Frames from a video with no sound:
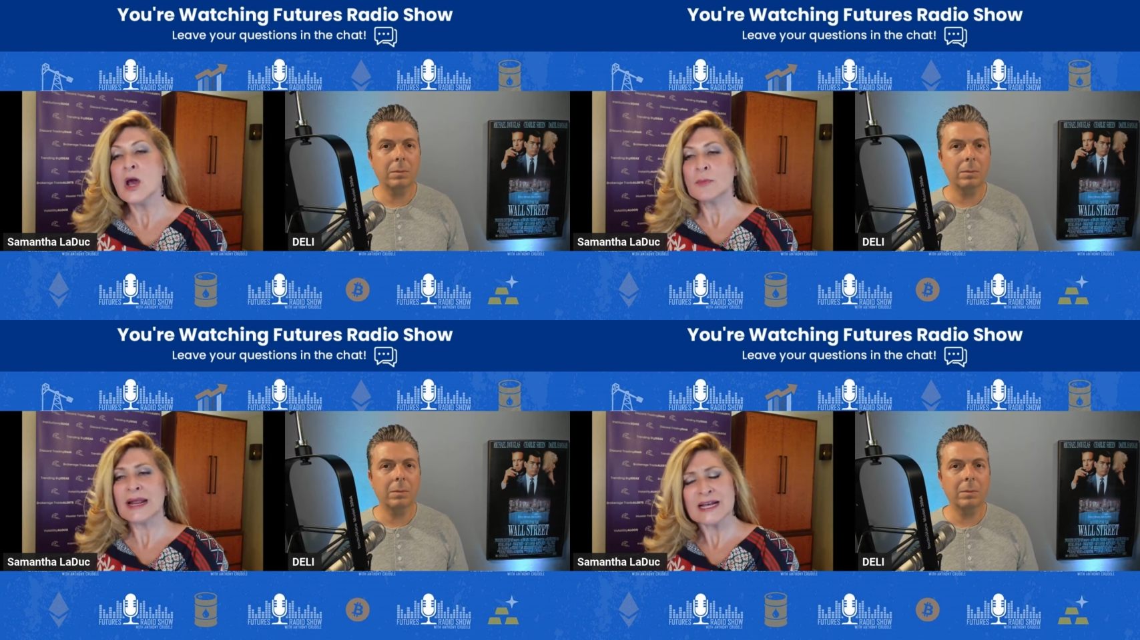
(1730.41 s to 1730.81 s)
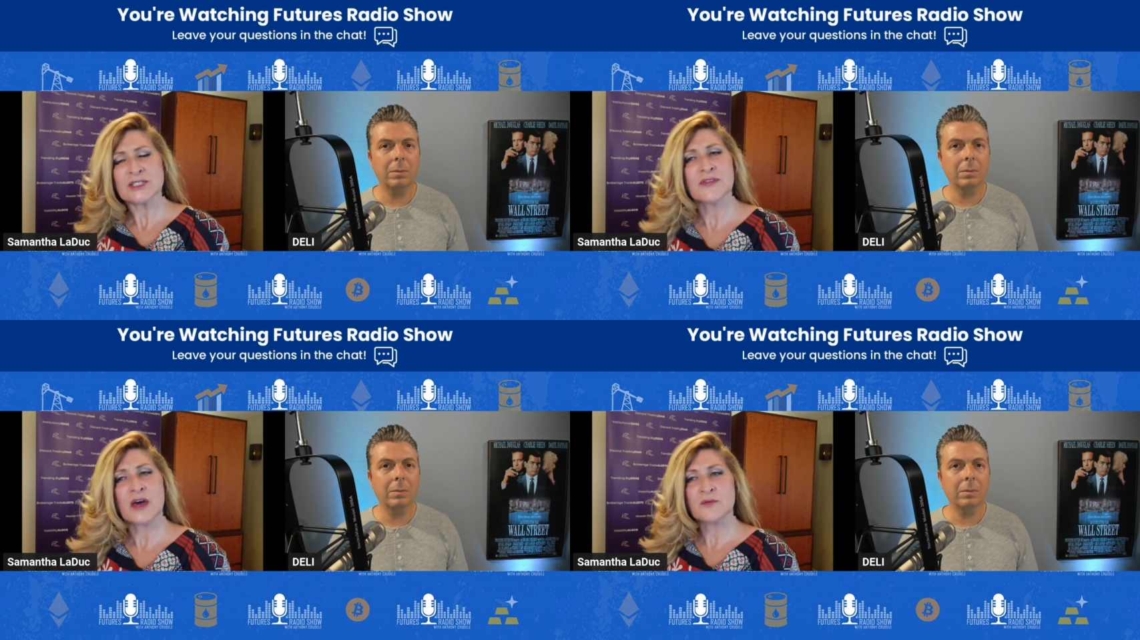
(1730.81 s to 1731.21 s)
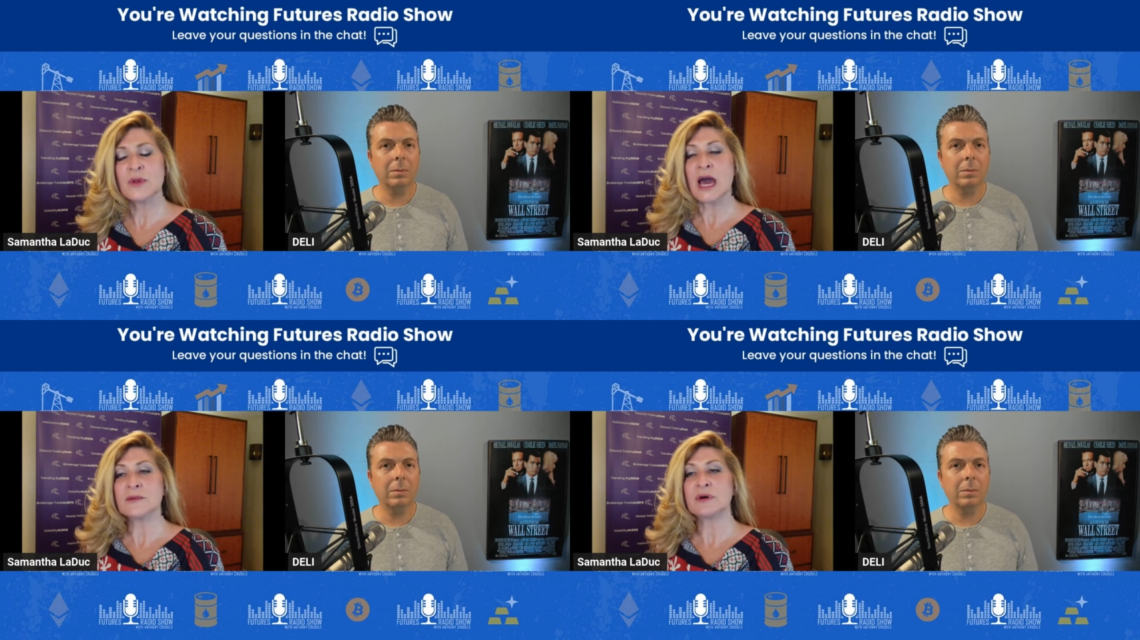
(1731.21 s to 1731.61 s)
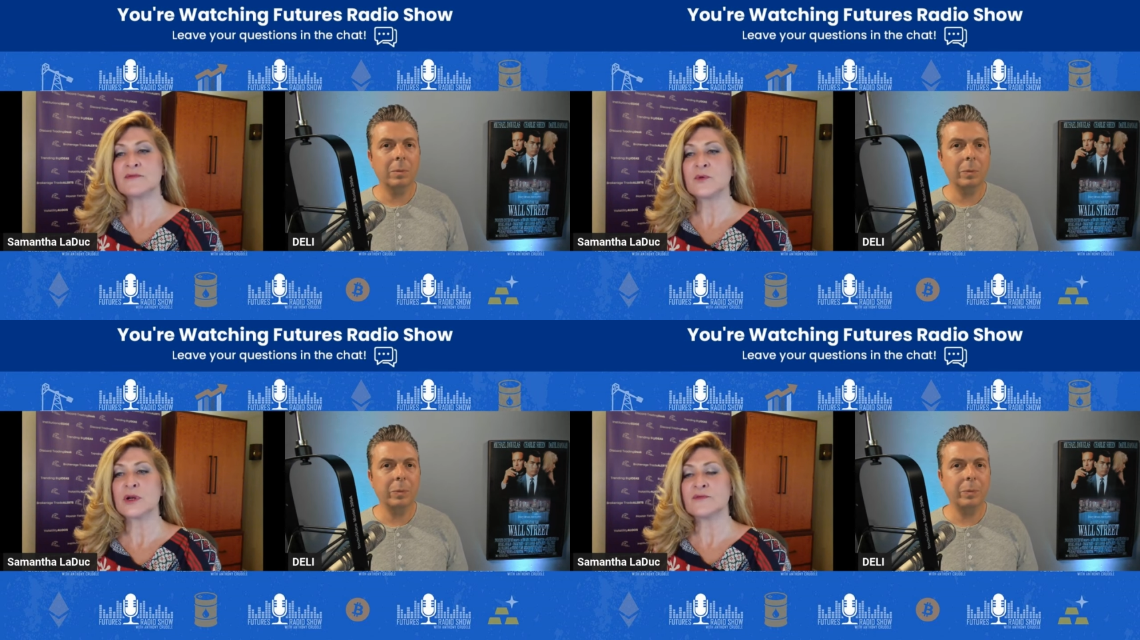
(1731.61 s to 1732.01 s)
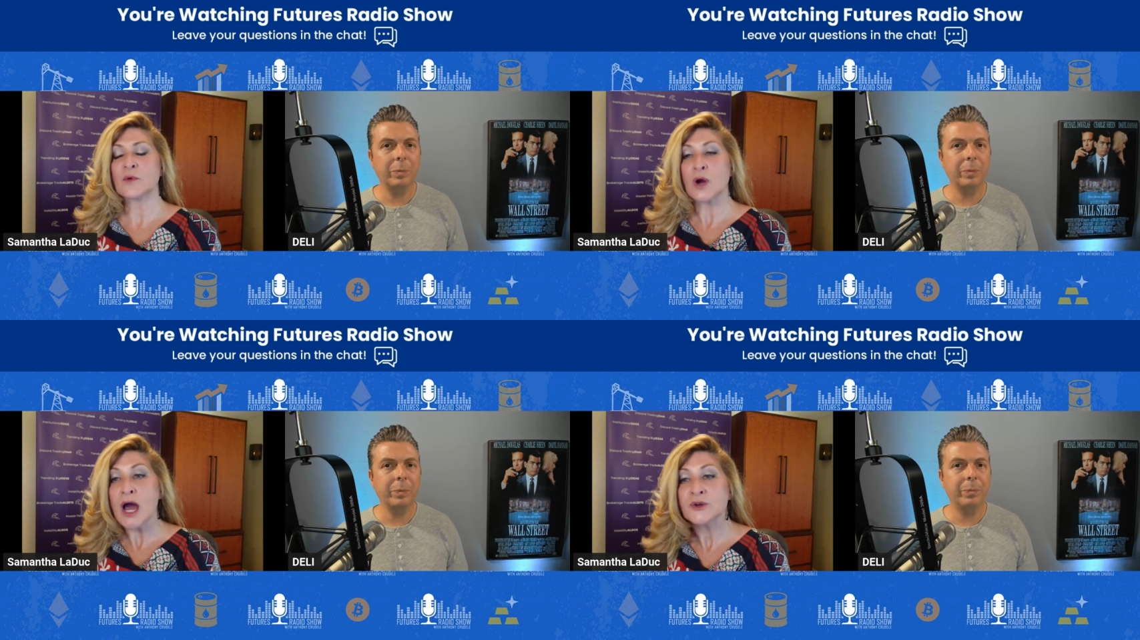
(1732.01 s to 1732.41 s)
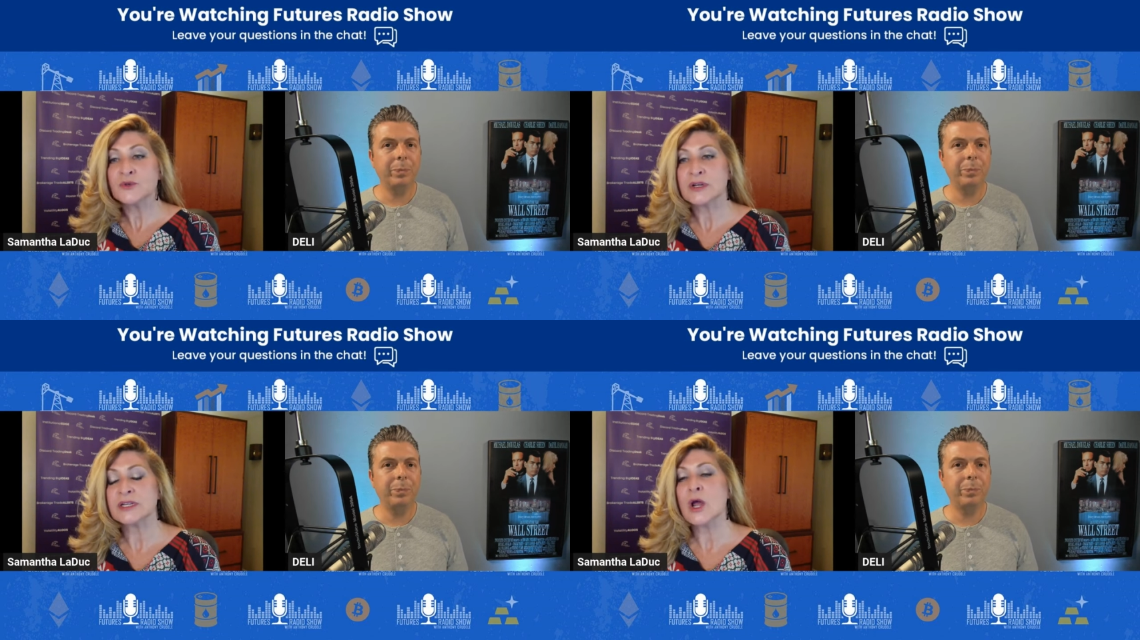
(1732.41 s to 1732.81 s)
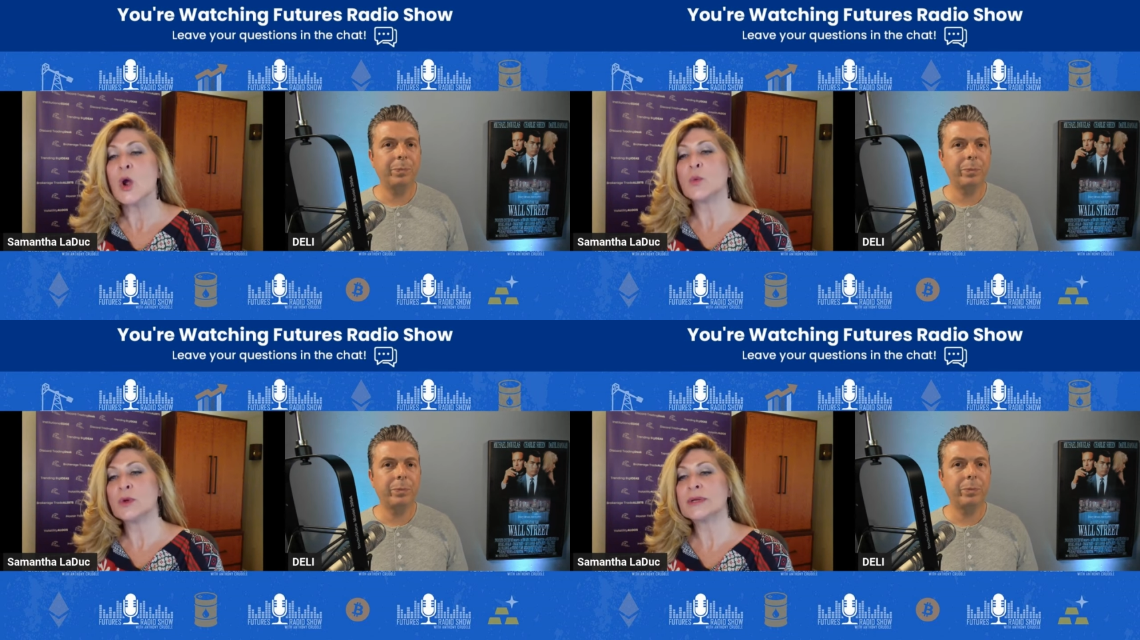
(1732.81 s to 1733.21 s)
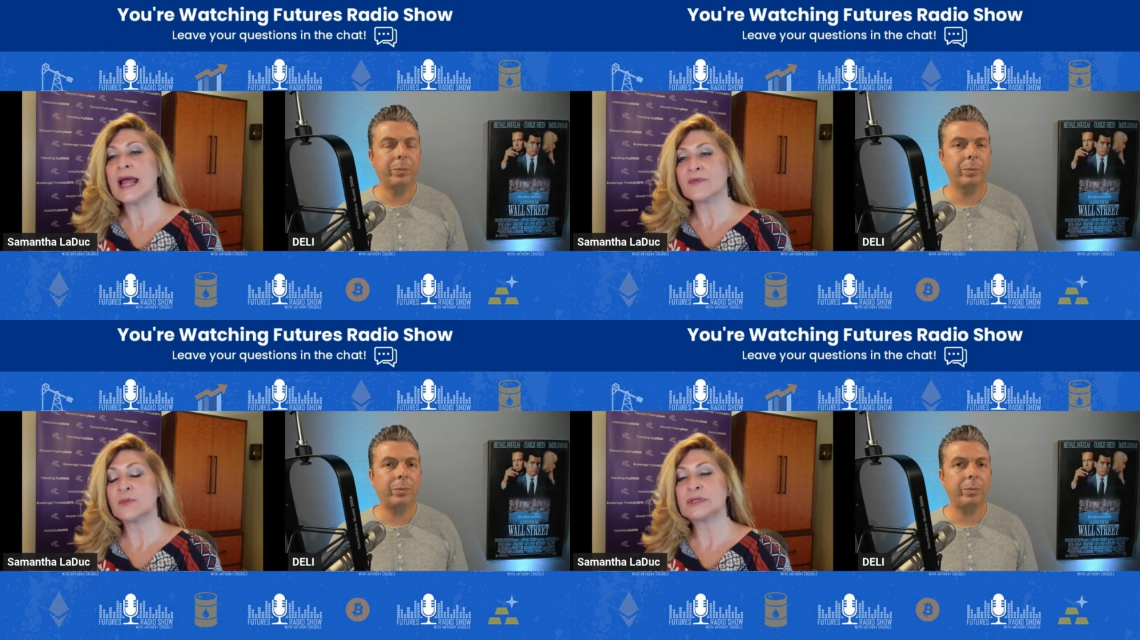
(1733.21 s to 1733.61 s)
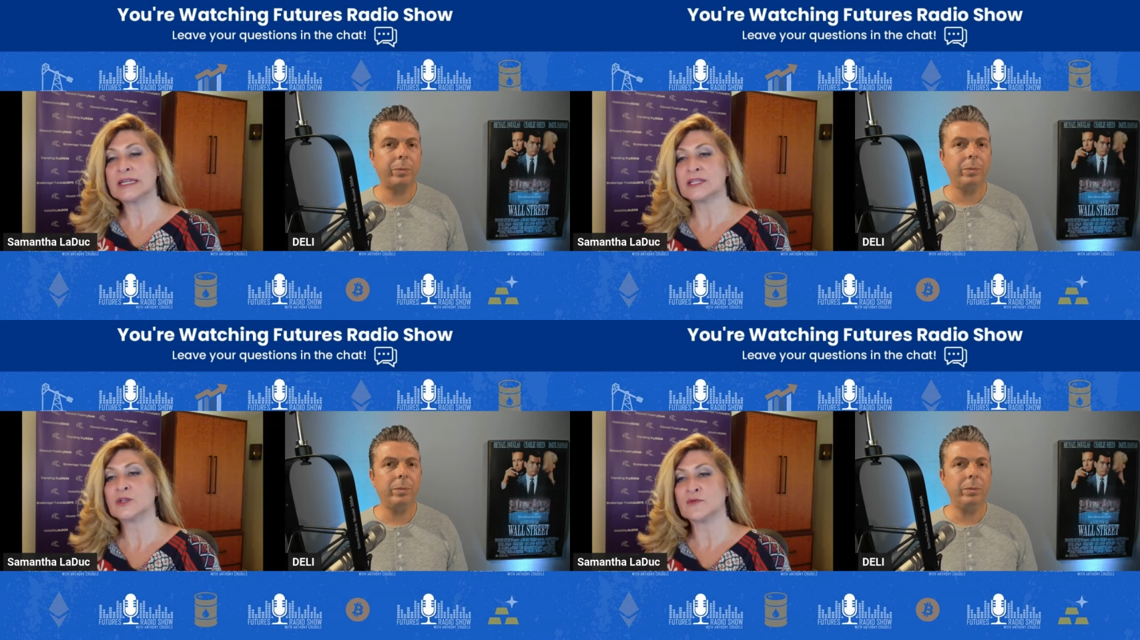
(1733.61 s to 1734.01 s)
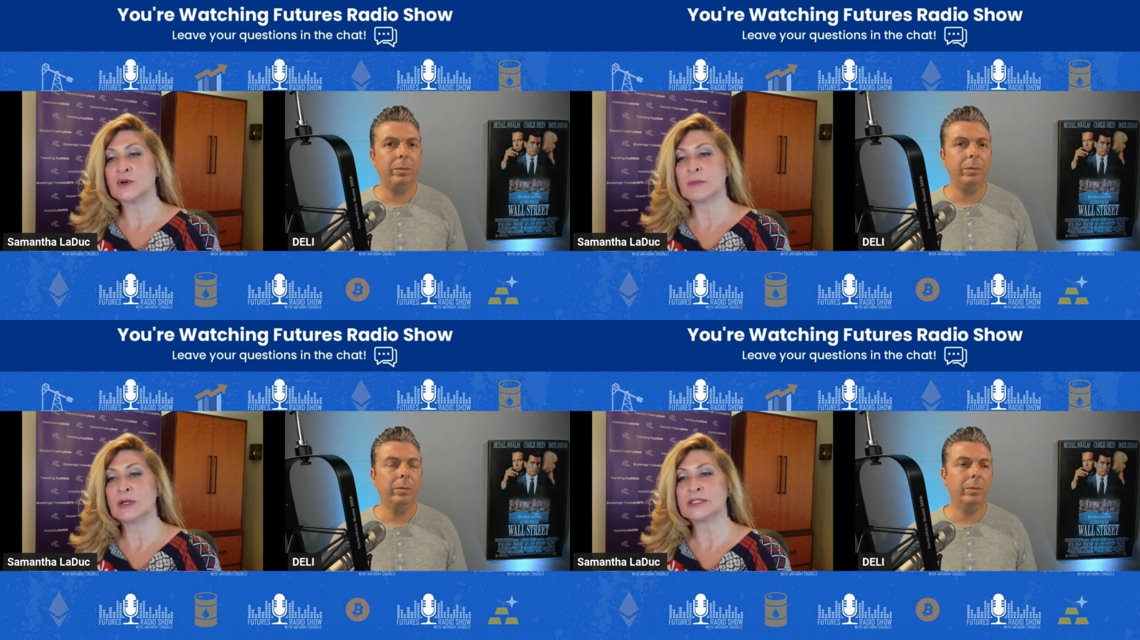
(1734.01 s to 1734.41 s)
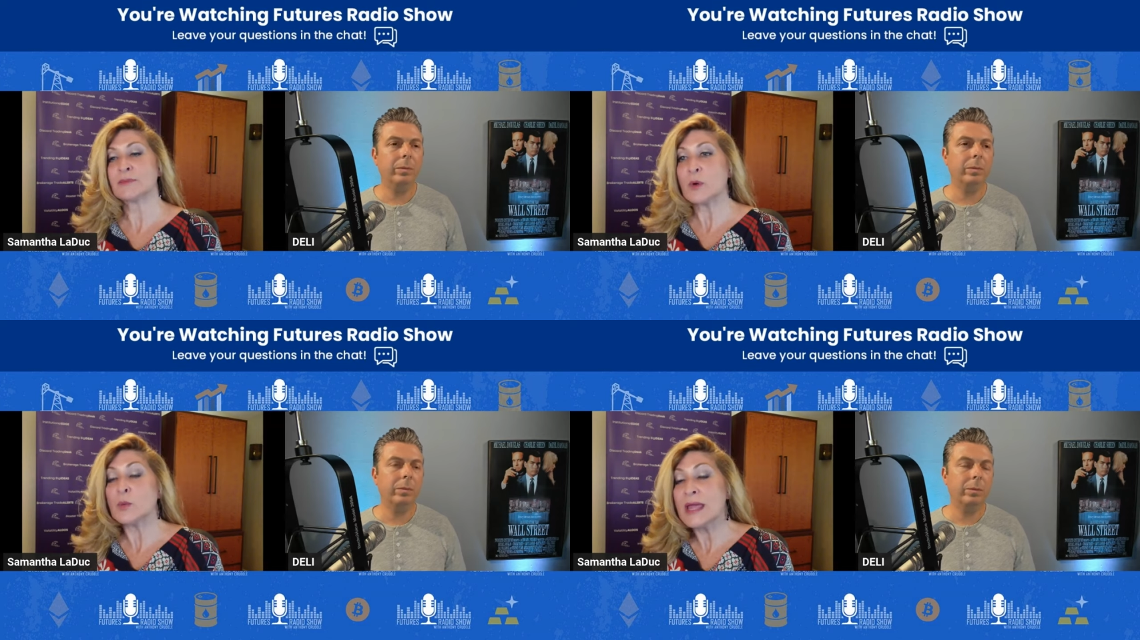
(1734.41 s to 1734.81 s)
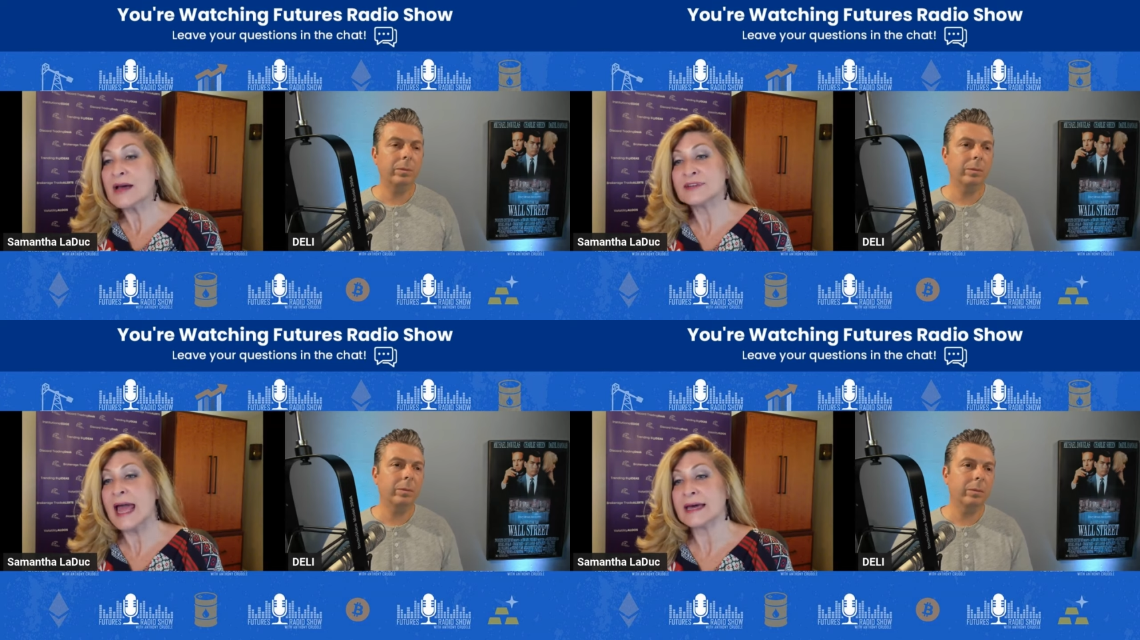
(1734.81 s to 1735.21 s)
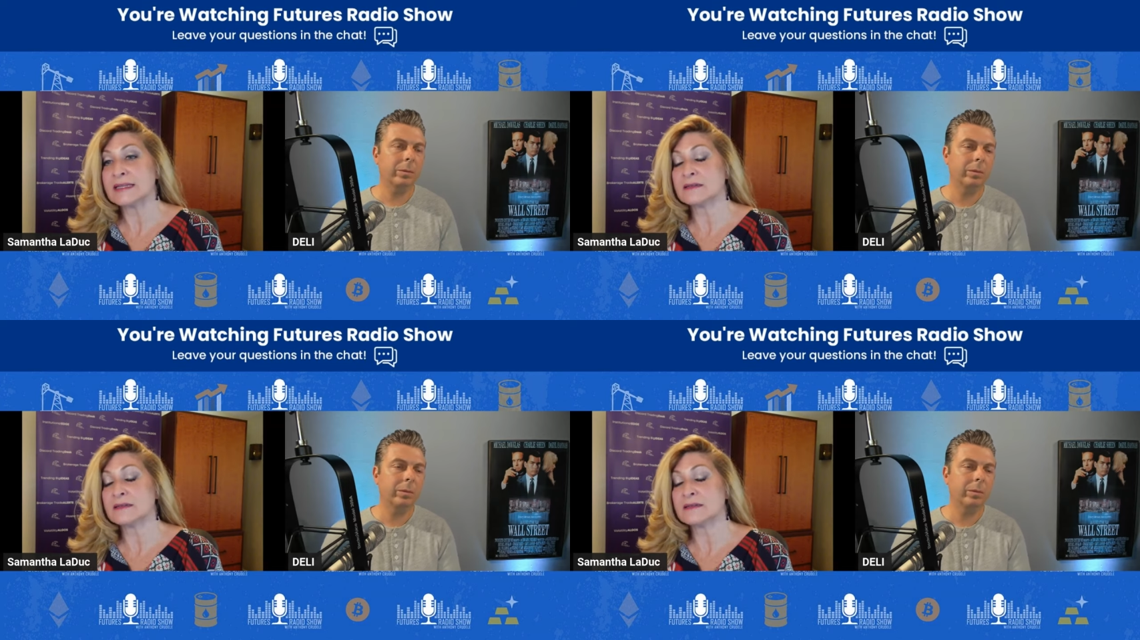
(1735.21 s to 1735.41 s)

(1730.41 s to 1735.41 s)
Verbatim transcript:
Speaker 1: but I actually thought if we got above forty-four hundred, we would have the potential for a melt up. We haven't had it.